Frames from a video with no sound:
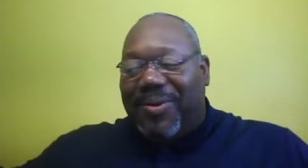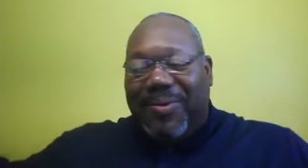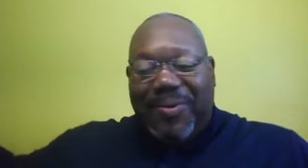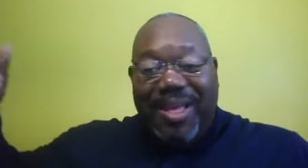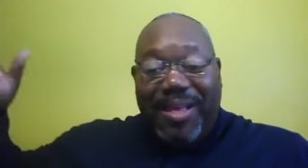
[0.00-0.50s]

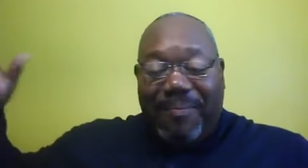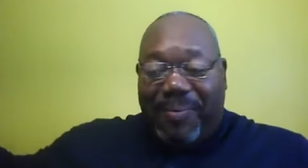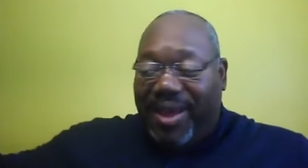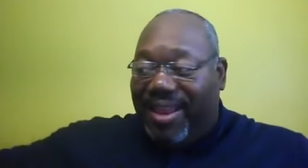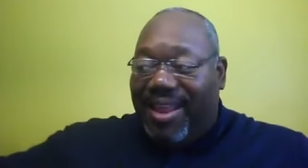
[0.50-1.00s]
who
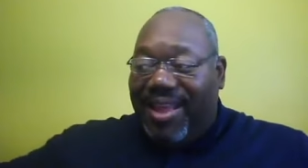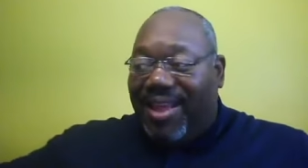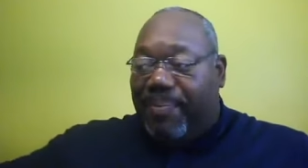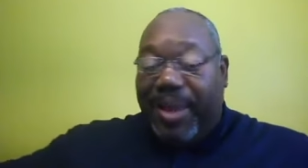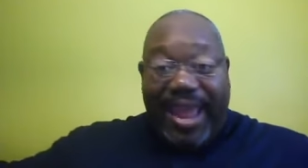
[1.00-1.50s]
put
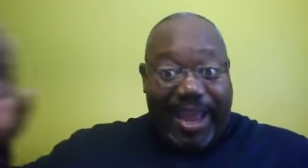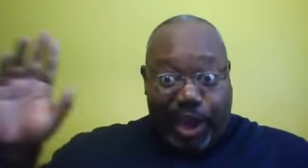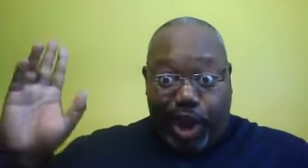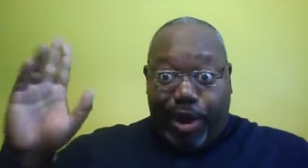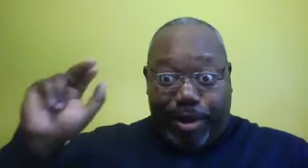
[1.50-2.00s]
put a
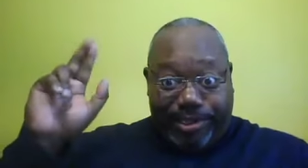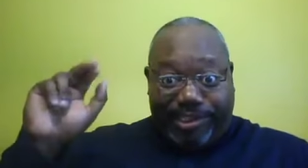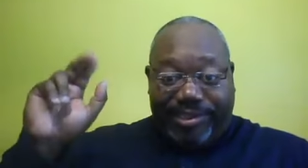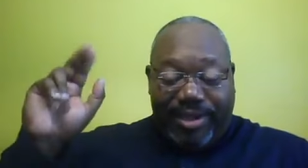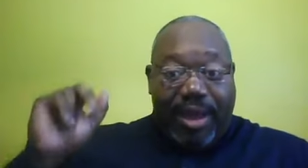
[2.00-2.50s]

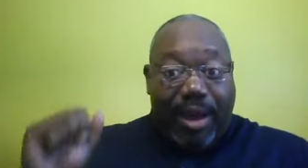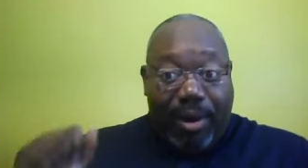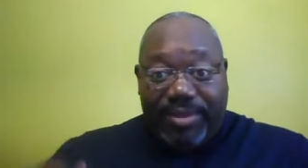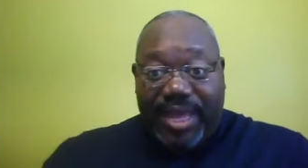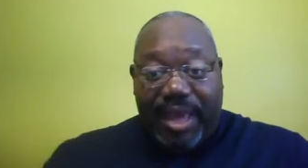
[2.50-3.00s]
curse
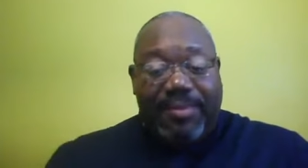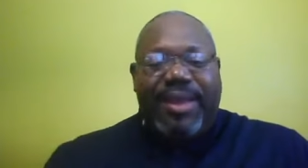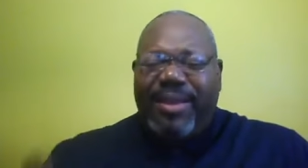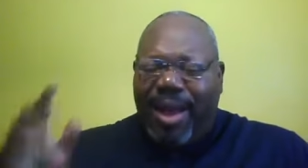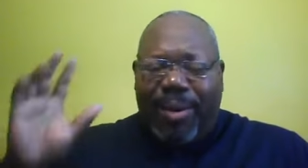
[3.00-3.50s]
on them.
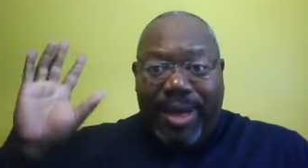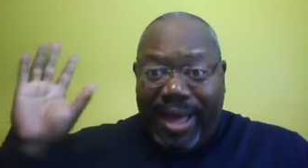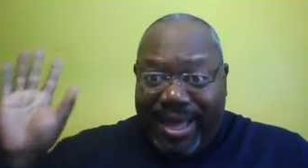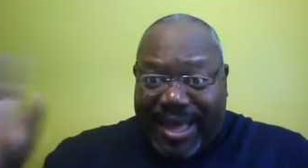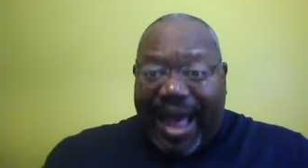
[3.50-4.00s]

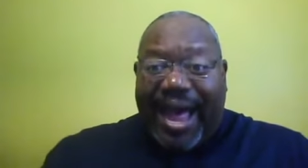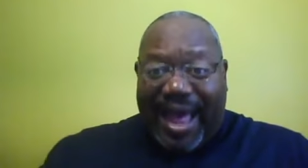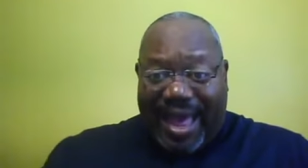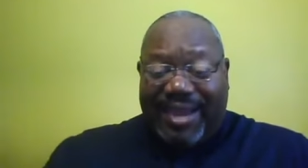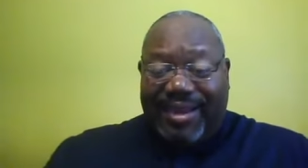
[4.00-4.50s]
No,
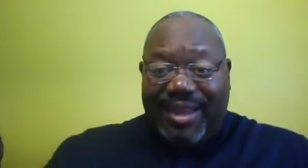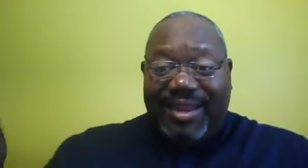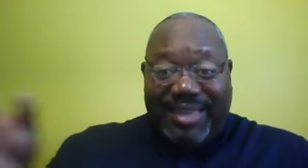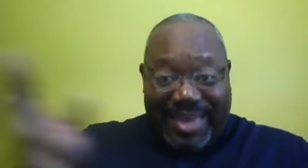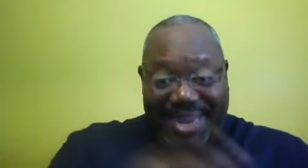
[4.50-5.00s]
God
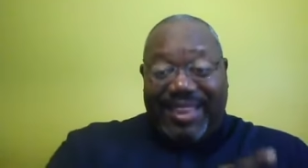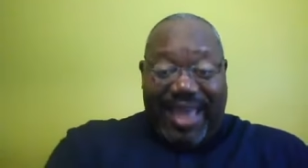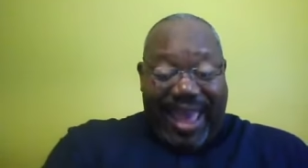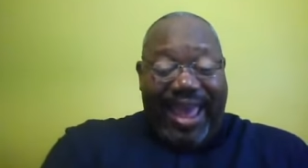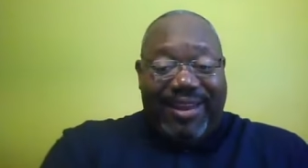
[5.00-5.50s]

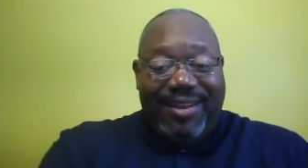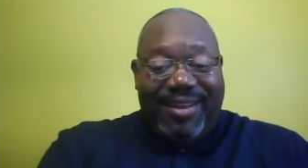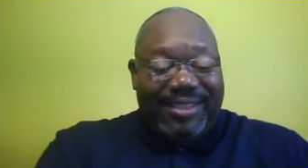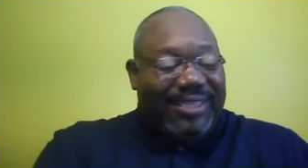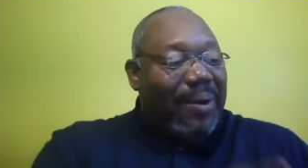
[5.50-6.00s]
did that.
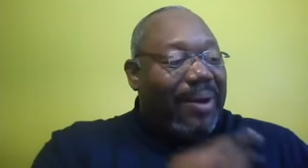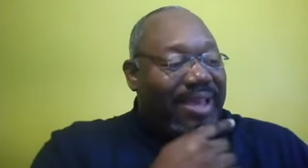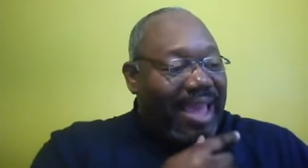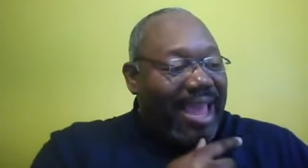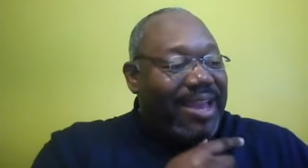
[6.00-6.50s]
So
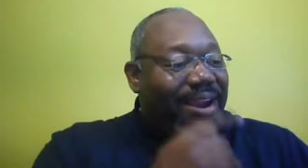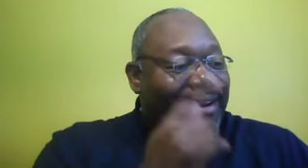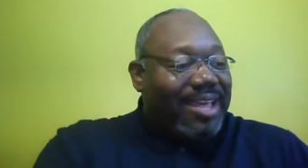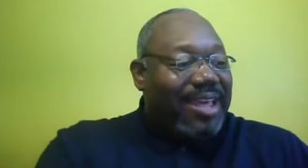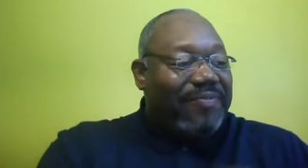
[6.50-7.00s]
again,
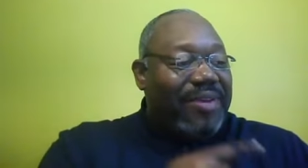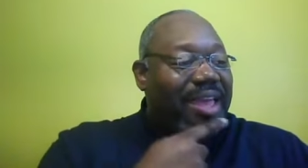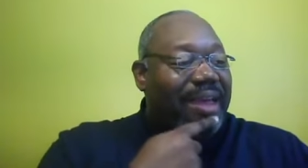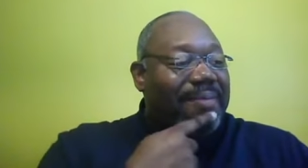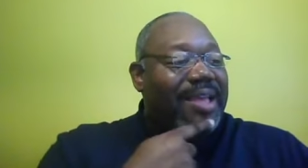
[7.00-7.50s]
they're looking for
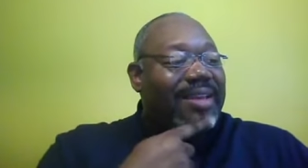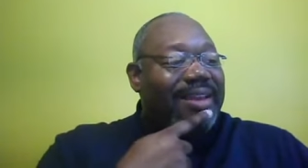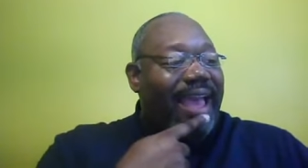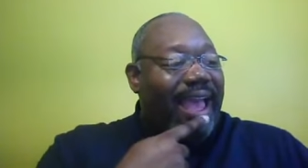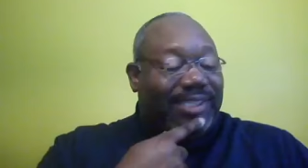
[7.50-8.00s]
him
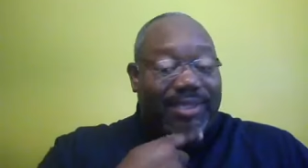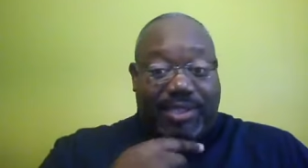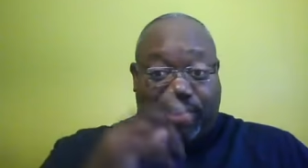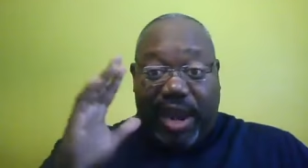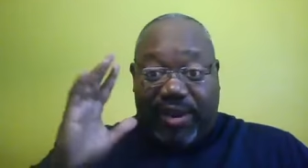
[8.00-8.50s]
to actually
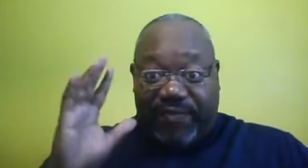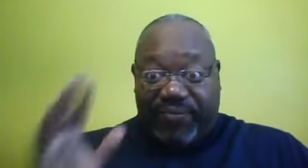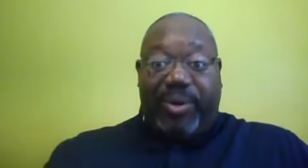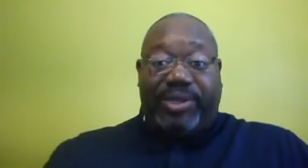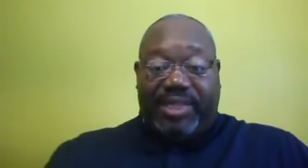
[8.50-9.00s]
to try to
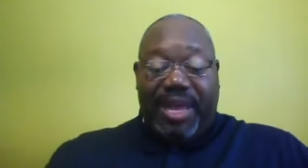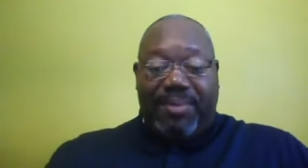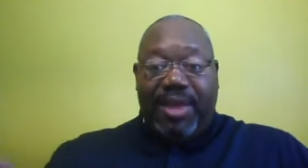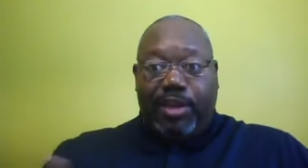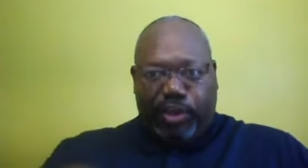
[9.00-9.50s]
force
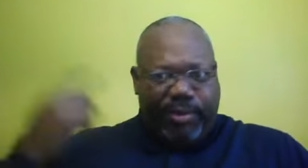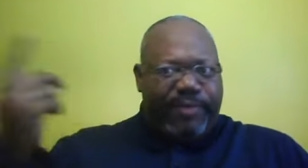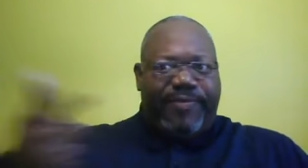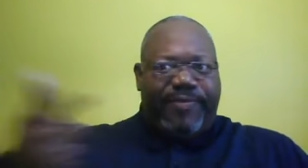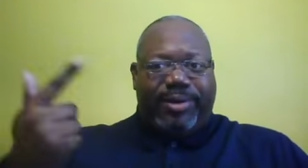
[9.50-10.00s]
him to
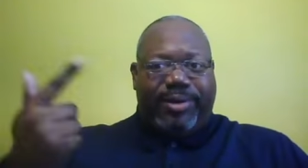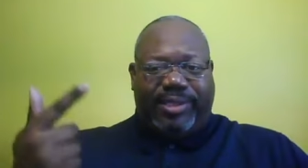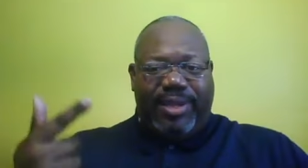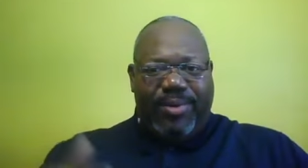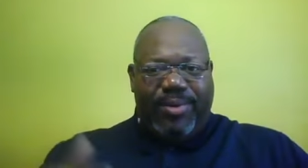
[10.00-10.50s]

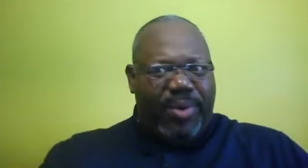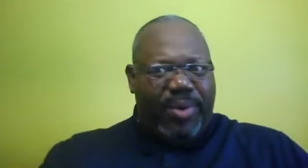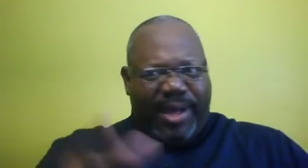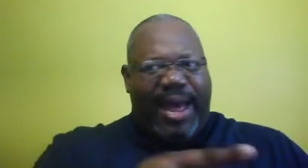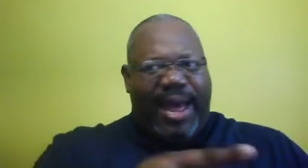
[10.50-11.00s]
reverse
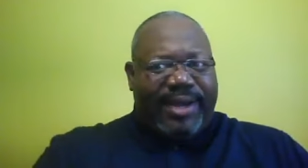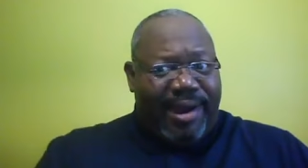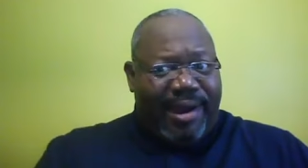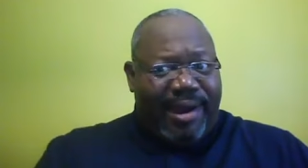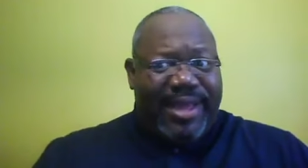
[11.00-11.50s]
what God
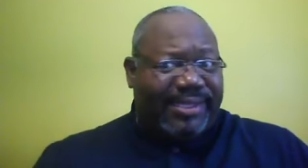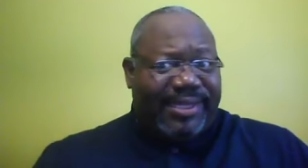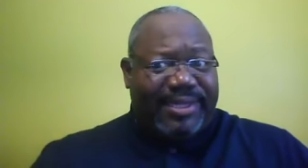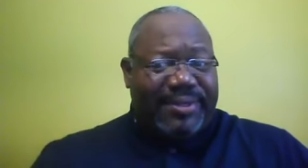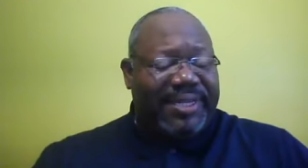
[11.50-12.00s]
has already
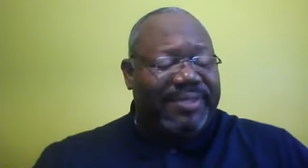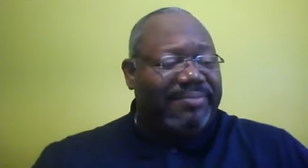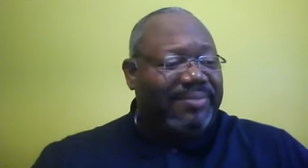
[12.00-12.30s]
instituted.